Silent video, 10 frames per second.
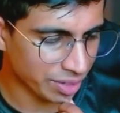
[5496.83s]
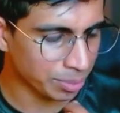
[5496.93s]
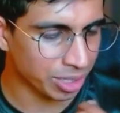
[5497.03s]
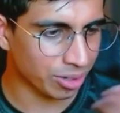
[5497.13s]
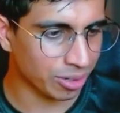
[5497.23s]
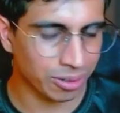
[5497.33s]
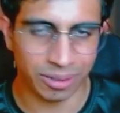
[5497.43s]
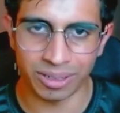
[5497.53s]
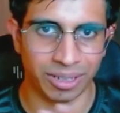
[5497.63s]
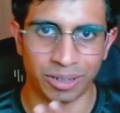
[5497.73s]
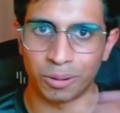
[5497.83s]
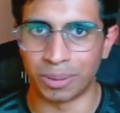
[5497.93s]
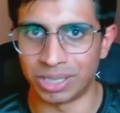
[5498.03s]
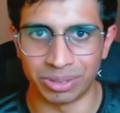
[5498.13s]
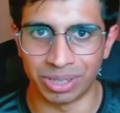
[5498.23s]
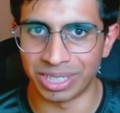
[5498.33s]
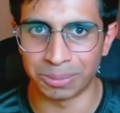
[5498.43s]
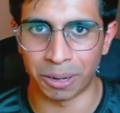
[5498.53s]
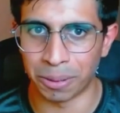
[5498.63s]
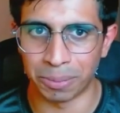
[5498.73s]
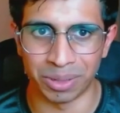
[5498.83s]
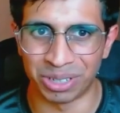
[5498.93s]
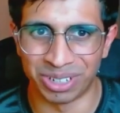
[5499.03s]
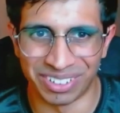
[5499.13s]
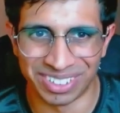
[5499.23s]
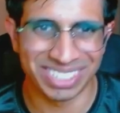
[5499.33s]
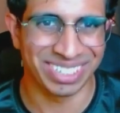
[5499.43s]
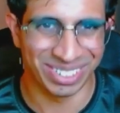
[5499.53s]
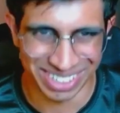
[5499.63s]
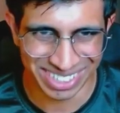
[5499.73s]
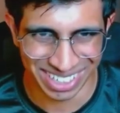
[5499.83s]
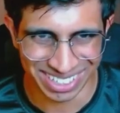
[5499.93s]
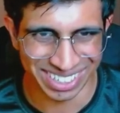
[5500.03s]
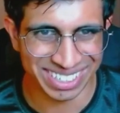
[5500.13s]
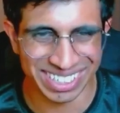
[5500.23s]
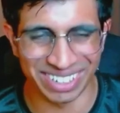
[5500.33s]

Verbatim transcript: I mean, they're all a whole bunch of really smart people who had who had started this.